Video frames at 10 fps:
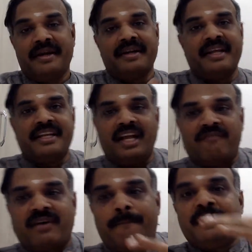Degree of
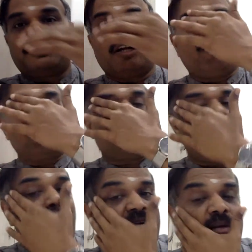completion for the
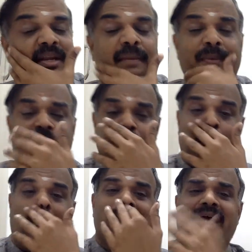opening WAP is
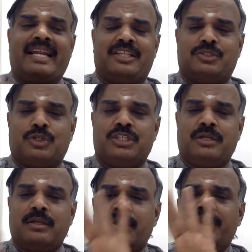not there in this
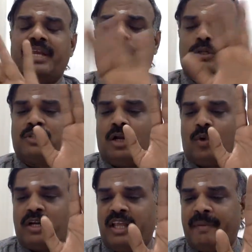question. You have to solve
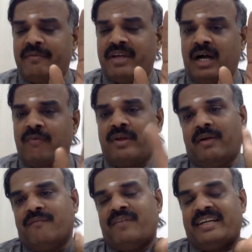only by way of
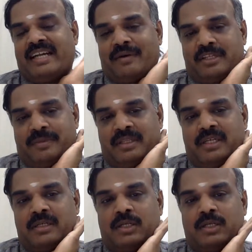weighted average method.